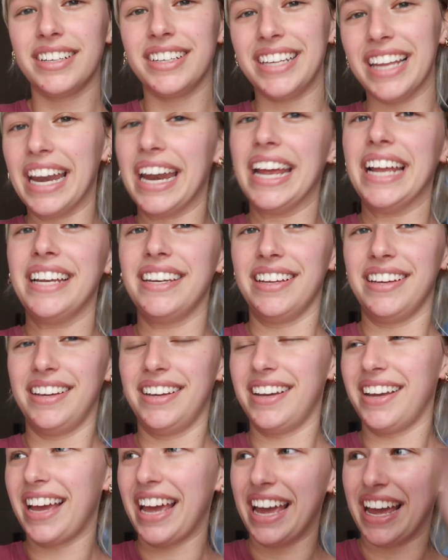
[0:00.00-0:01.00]
did it.
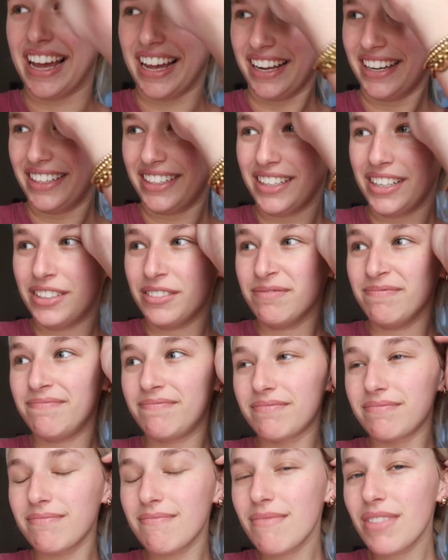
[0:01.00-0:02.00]
And
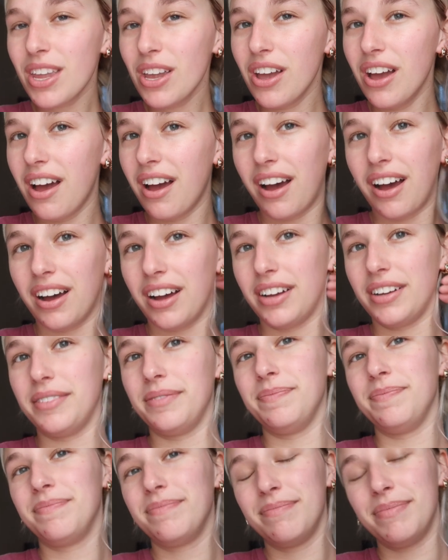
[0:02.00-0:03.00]

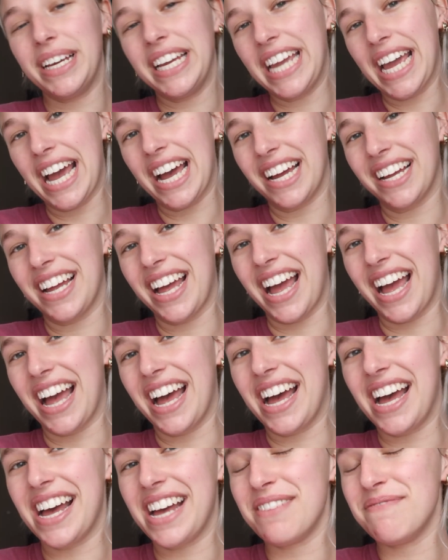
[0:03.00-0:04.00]
um, but yeah
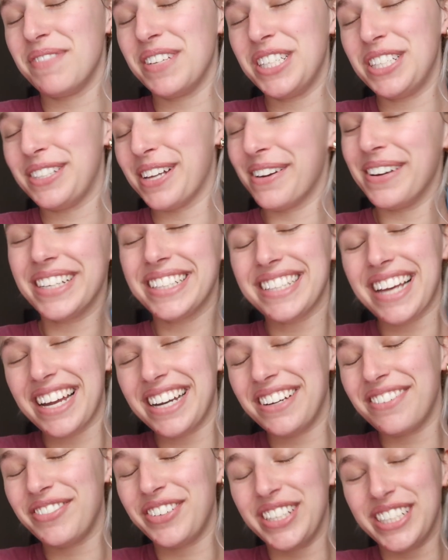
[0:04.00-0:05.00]
i'm so
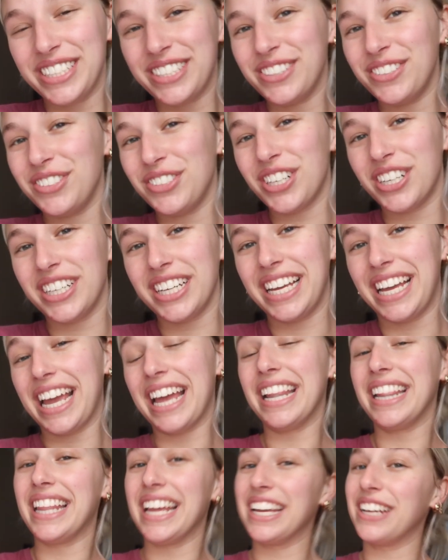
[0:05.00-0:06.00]
excited for this new journey
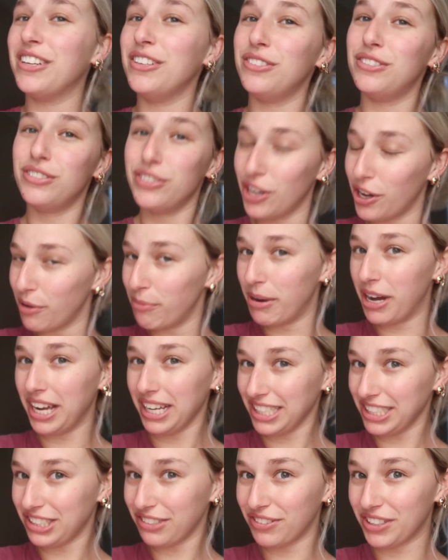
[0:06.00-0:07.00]
and thank you so
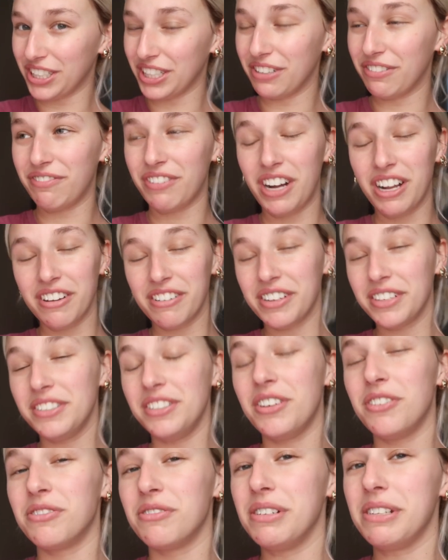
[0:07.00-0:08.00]
much for following
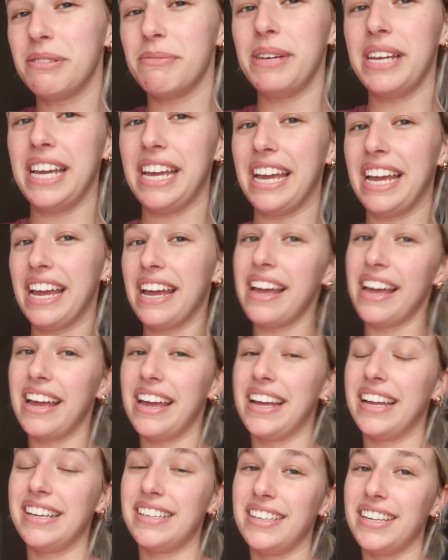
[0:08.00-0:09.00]
along with me
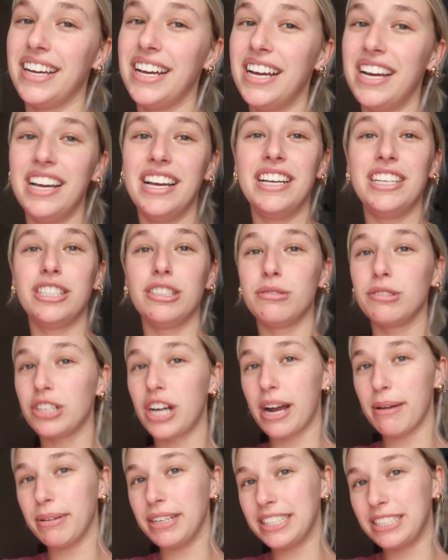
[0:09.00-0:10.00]
and
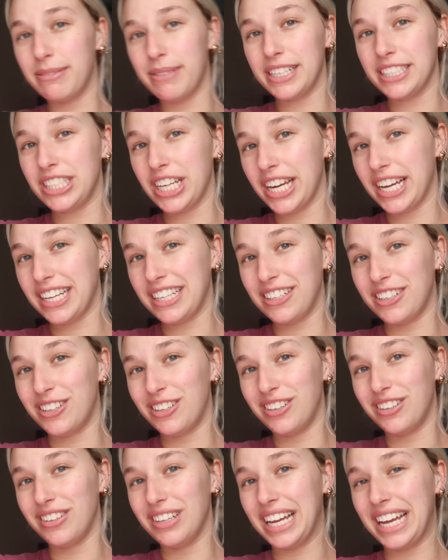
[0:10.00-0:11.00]
subscribing to my
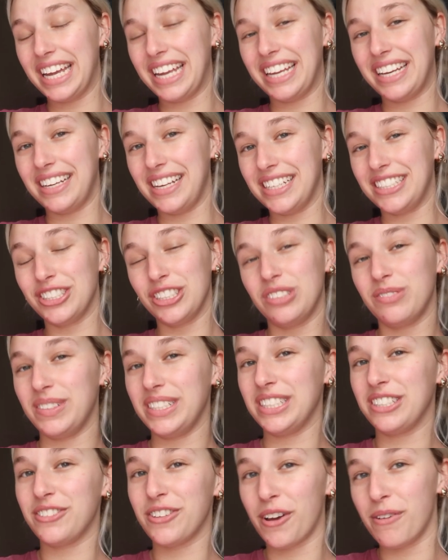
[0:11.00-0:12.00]
channel and it just
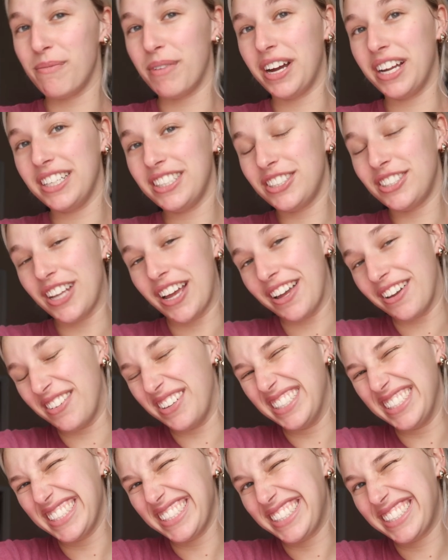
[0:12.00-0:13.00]
means so much so
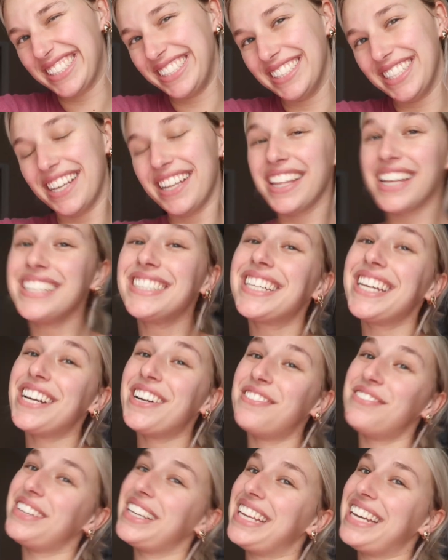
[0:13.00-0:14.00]
let's get
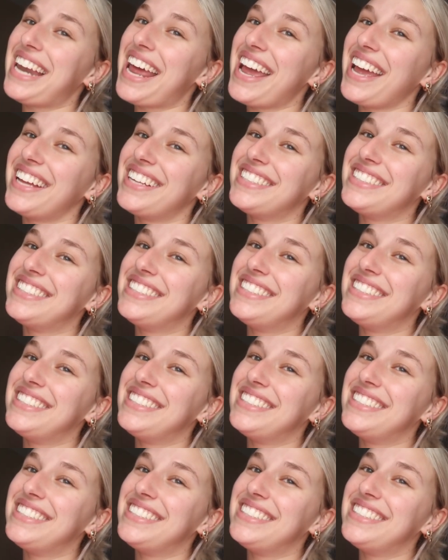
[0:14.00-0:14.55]
on with the day